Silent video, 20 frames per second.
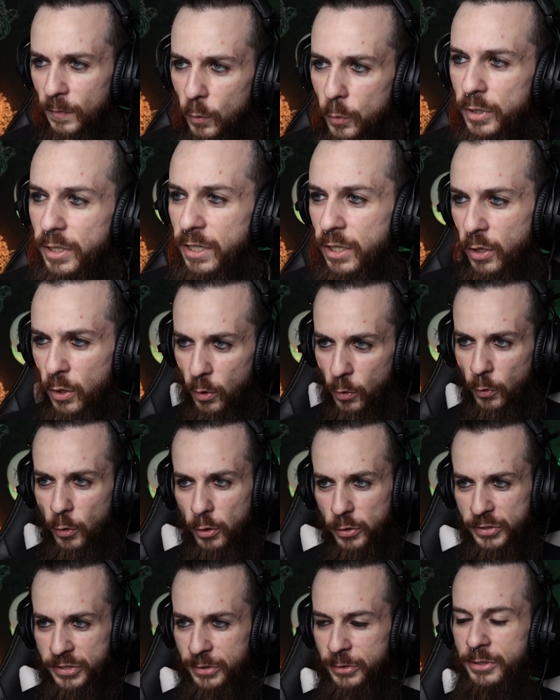When you go
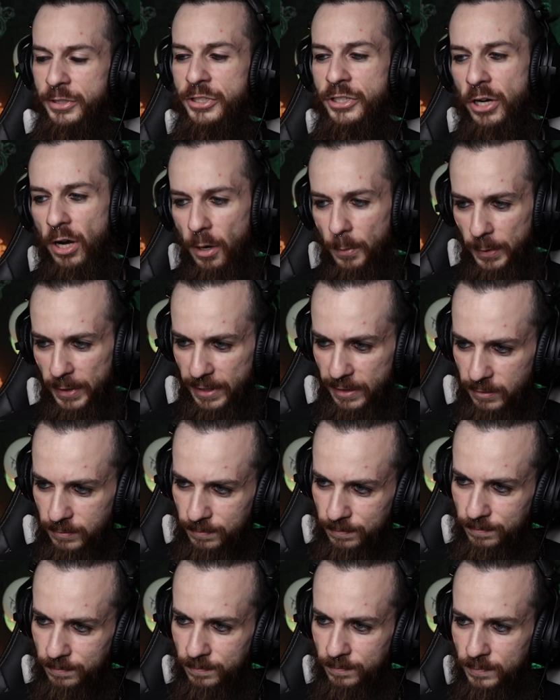grocery
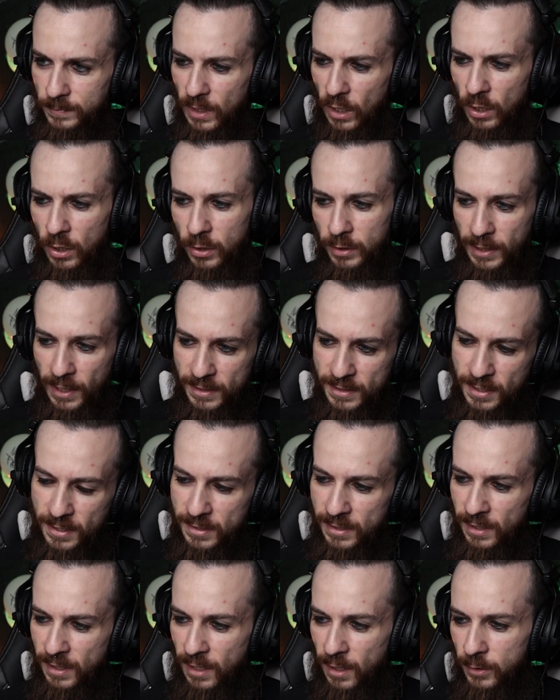shopping. Oh, that's
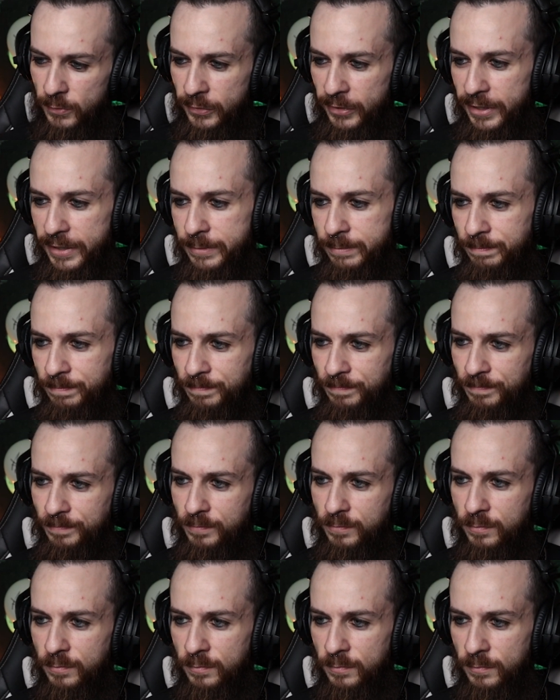a sick outfit.
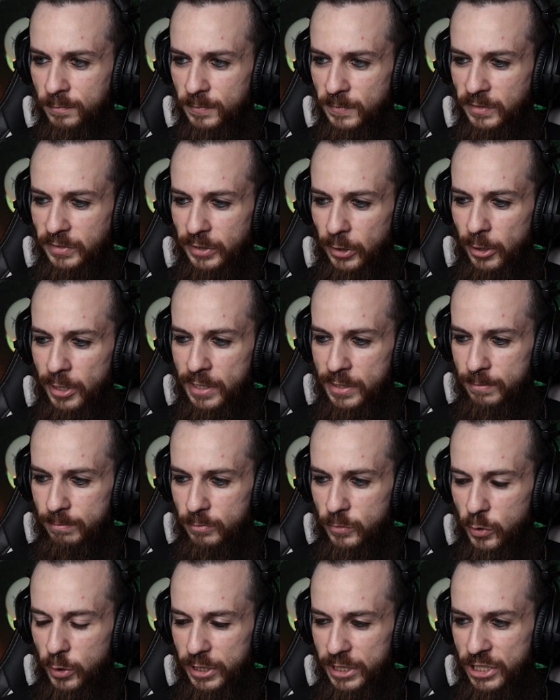Very
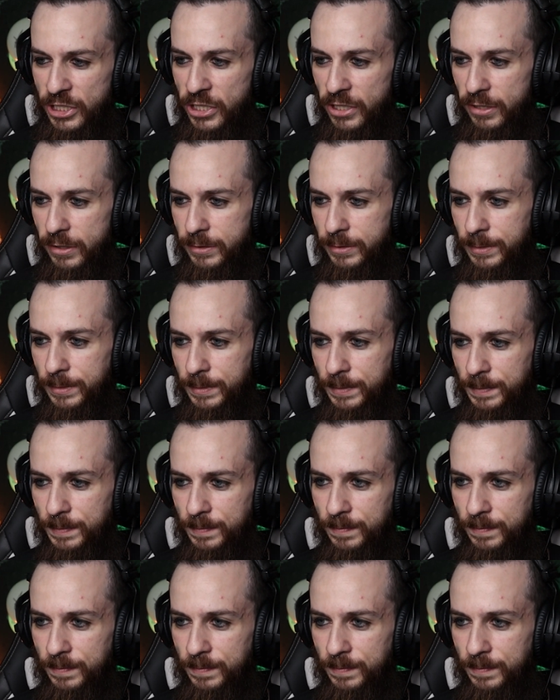traditional.